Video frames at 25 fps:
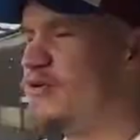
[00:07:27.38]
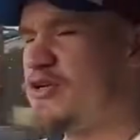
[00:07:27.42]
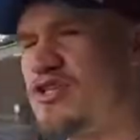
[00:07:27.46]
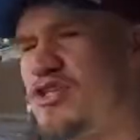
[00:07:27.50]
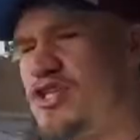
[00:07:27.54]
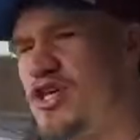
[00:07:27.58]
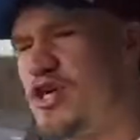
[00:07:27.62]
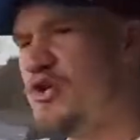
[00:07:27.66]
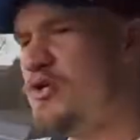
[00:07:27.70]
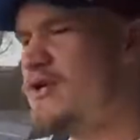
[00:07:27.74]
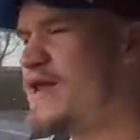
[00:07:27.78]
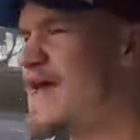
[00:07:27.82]

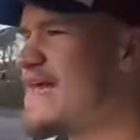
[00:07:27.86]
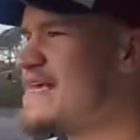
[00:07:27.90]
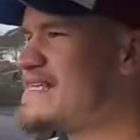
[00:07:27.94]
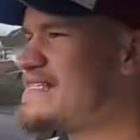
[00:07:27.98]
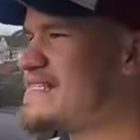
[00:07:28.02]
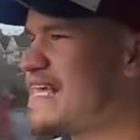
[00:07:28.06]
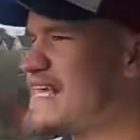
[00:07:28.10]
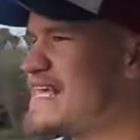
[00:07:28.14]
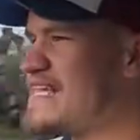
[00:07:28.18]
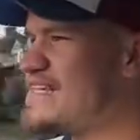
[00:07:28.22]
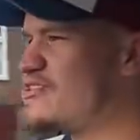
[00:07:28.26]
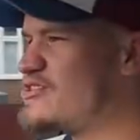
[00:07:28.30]
But 2
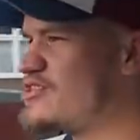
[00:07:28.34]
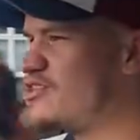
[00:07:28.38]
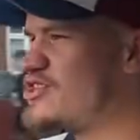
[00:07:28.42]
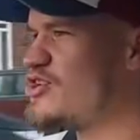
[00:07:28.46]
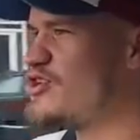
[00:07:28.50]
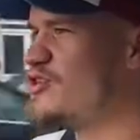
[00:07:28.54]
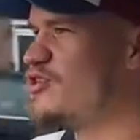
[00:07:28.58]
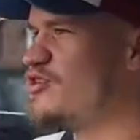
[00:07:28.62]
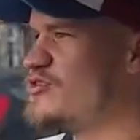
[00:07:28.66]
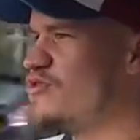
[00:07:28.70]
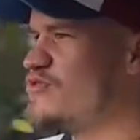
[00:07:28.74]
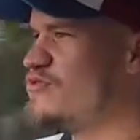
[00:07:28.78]
days
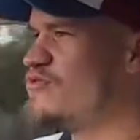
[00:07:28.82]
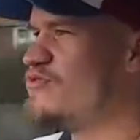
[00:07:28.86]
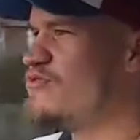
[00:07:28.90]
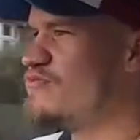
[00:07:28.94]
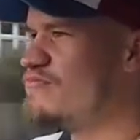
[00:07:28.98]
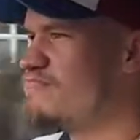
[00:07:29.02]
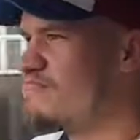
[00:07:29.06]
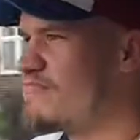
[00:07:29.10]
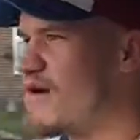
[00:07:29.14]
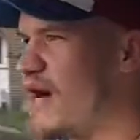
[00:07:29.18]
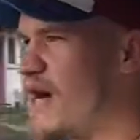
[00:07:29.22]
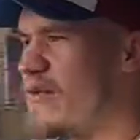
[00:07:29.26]
into
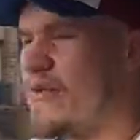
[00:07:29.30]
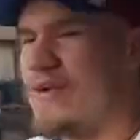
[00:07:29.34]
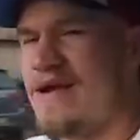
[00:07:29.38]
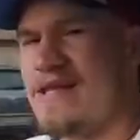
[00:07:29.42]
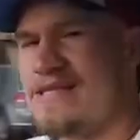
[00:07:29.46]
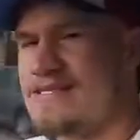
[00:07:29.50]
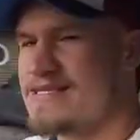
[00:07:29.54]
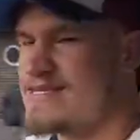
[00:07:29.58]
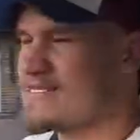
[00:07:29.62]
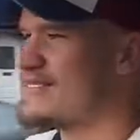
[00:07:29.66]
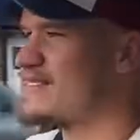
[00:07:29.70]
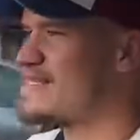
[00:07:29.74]
my
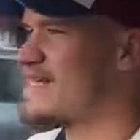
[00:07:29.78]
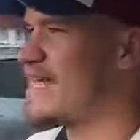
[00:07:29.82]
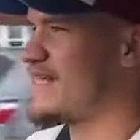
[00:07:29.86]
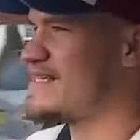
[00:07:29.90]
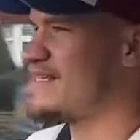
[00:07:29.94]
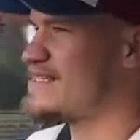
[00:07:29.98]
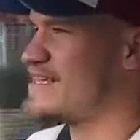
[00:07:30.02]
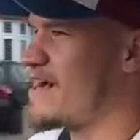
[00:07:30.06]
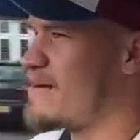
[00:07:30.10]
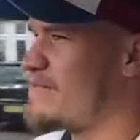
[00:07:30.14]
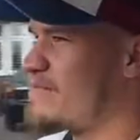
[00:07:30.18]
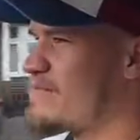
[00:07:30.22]
winter
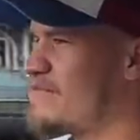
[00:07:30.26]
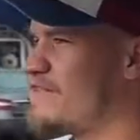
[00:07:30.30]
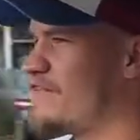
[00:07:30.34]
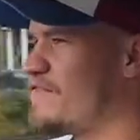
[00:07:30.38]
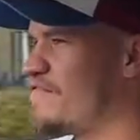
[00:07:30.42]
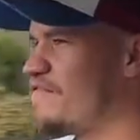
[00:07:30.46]
setup,